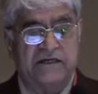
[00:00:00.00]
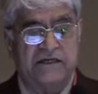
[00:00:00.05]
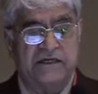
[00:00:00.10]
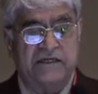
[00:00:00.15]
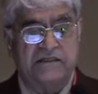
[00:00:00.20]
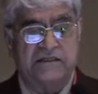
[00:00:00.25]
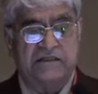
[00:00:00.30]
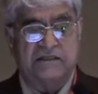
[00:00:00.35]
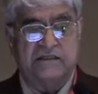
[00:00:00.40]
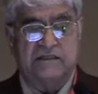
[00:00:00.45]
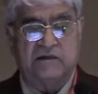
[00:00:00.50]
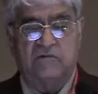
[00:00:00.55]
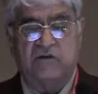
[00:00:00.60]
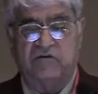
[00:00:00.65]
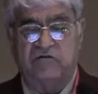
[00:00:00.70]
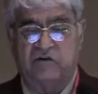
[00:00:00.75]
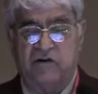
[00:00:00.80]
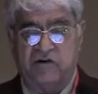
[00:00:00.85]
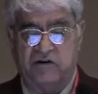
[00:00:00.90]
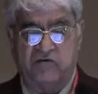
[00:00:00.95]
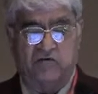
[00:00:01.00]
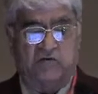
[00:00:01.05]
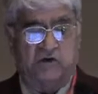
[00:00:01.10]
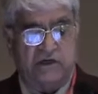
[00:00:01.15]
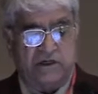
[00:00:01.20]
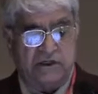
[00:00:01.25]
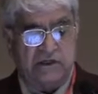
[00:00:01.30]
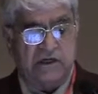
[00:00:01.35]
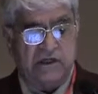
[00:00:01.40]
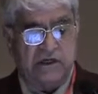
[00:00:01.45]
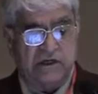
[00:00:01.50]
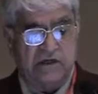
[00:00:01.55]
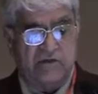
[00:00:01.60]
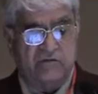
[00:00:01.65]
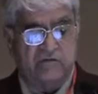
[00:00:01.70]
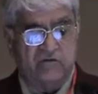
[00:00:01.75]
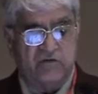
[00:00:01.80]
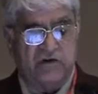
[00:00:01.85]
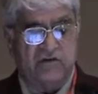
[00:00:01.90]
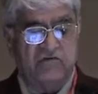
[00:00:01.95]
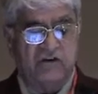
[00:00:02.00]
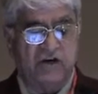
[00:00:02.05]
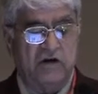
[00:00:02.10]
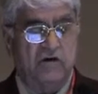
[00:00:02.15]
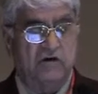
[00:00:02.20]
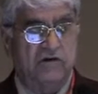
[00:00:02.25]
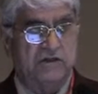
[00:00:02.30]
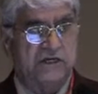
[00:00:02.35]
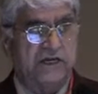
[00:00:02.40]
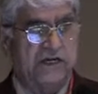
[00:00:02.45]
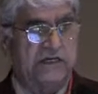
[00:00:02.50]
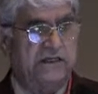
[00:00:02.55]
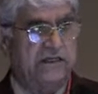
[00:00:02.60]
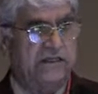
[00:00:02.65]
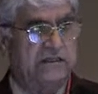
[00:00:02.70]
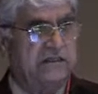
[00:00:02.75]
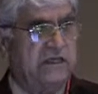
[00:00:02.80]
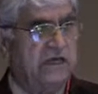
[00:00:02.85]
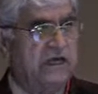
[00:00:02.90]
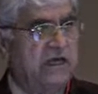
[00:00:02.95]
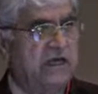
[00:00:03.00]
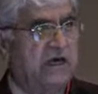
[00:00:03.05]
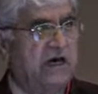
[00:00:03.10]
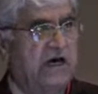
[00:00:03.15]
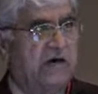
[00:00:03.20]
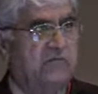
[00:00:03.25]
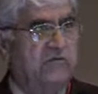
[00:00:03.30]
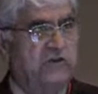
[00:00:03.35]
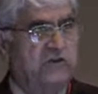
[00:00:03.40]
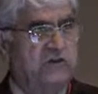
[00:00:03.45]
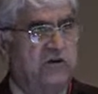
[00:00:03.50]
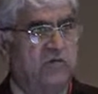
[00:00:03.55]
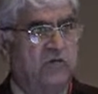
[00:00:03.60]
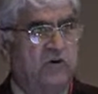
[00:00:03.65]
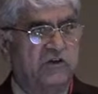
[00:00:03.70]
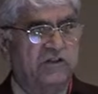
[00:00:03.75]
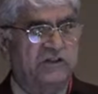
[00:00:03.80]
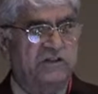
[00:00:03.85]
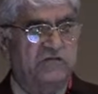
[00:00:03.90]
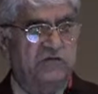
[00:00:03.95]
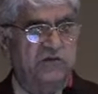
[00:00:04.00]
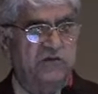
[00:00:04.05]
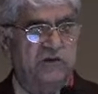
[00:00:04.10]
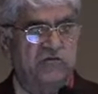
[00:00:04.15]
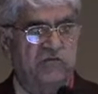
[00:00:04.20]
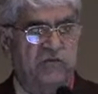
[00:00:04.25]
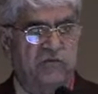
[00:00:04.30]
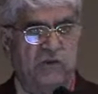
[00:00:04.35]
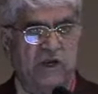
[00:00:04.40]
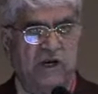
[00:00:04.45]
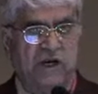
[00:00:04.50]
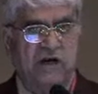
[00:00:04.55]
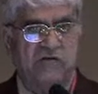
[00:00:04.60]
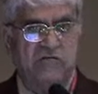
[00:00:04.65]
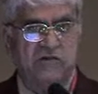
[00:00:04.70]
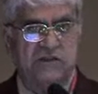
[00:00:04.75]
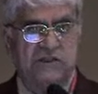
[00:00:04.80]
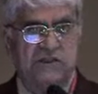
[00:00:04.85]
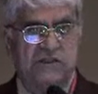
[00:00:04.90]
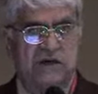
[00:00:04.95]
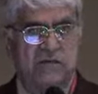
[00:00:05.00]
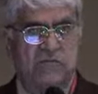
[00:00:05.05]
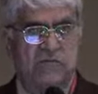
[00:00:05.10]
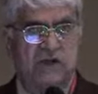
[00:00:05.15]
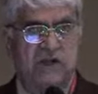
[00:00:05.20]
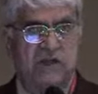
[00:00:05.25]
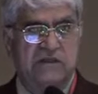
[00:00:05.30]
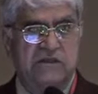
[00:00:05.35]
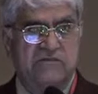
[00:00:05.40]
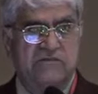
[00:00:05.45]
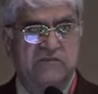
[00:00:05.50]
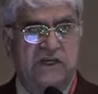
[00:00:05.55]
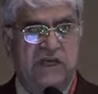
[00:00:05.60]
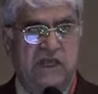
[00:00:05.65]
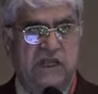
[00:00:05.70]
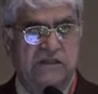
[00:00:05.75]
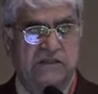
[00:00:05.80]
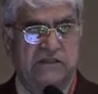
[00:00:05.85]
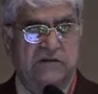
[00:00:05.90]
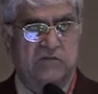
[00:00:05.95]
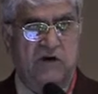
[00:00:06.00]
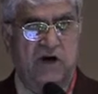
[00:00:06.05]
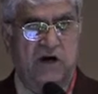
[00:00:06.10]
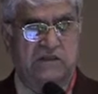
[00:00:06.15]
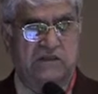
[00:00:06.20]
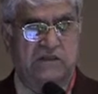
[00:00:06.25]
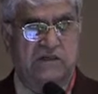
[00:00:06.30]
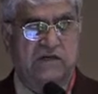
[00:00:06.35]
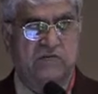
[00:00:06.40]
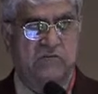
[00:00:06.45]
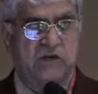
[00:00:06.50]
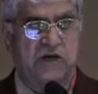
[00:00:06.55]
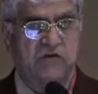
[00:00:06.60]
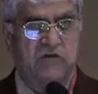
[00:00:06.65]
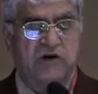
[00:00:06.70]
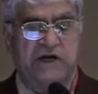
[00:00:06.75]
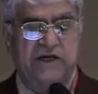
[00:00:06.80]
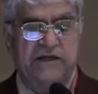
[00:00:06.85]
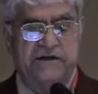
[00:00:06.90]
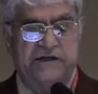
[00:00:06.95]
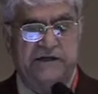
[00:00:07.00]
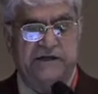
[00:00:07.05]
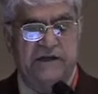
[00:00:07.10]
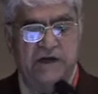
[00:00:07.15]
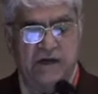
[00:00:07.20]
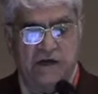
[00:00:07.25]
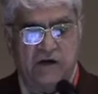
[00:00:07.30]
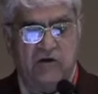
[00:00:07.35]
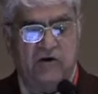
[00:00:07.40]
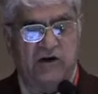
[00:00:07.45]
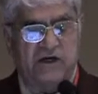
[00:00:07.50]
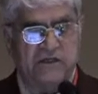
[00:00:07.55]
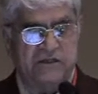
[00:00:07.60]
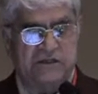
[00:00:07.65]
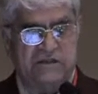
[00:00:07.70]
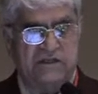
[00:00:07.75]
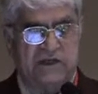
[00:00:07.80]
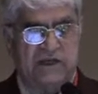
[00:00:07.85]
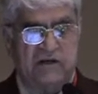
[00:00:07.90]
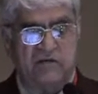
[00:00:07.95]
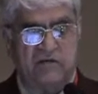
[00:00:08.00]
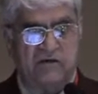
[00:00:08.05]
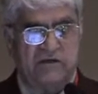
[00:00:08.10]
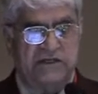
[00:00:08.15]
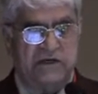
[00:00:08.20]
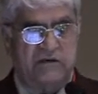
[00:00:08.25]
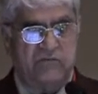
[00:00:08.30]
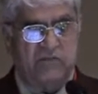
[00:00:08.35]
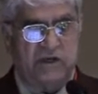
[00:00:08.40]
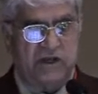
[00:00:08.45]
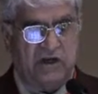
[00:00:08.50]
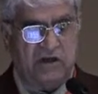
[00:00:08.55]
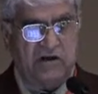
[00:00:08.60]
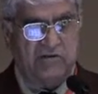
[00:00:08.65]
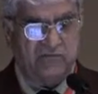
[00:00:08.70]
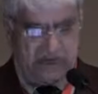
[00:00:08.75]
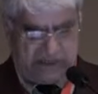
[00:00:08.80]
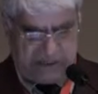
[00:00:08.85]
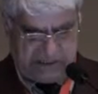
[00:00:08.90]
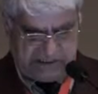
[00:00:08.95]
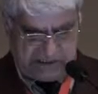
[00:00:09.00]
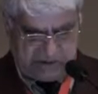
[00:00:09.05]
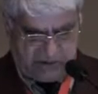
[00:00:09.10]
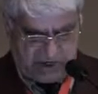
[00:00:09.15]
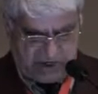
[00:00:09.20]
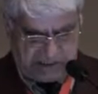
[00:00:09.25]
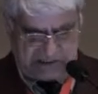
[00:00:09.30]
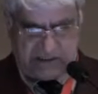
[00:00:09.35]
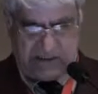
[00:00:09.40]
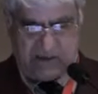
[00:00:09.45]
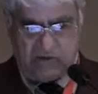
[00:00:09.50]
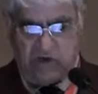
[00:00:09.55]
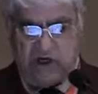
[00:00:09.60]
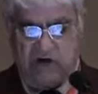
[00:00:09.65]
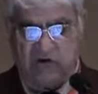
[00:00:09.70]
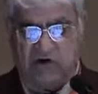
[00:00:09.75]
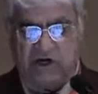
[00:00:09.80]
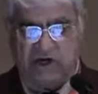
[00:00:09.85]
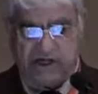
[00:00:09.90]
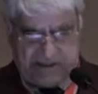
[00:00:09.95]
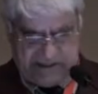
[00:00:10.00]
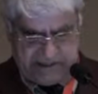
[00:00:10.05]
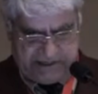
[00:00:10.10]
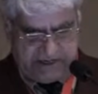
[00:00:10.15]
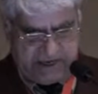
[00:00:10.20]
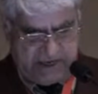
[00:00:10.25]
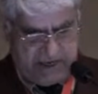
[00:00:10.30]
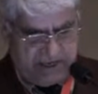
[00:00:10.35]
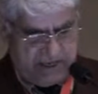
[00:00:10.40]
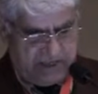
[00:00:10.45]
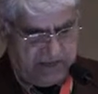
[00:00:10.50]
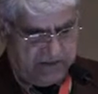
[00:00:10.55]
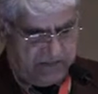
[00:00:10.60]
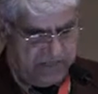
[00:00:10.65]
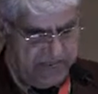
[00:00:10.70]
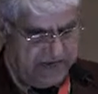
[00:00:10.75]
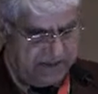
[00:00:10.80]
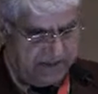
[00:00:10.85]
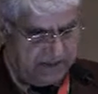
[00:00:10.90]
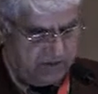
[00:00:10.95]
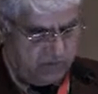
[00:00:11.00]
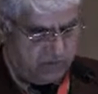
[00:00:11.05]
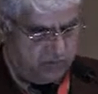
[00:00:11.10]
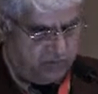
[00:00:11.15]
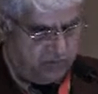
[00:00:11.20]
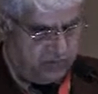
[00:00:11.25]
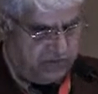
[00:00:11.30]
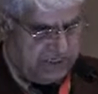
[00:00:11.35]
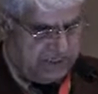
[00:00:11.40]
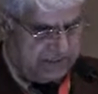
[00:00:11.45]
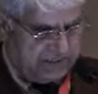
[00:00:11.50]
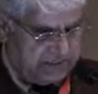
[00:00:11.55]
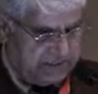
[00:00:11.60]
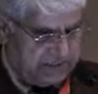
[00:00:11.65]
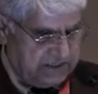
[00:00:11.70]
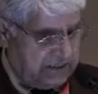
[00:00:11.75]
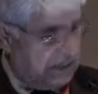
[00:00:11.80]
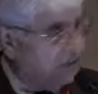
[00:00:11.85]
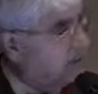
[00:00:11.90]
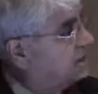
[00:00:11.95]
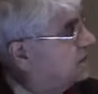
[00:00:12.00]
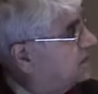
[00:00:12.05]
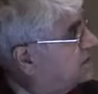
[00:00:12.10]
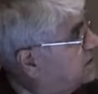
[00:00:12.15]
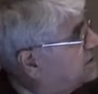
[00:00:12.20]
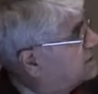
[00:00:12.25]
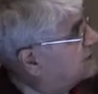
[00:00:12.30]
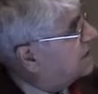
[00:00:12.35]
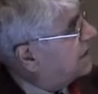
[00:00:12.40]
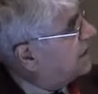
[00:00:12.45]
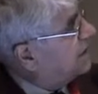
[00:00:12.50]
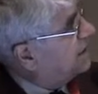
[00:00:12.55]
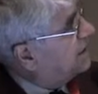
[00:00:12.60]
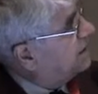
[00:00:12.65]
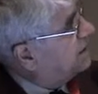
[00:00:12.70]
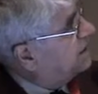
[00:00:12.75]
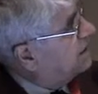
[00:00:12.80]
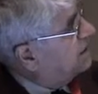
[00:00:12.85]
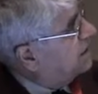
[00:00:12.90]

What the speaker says: is some of our work where we looked at these. I'm sure most of you are familiar with the dumbbells of the calcium oxalate monohydrate. Look at this dumbbell of calcium oxalate monohydrate. This side,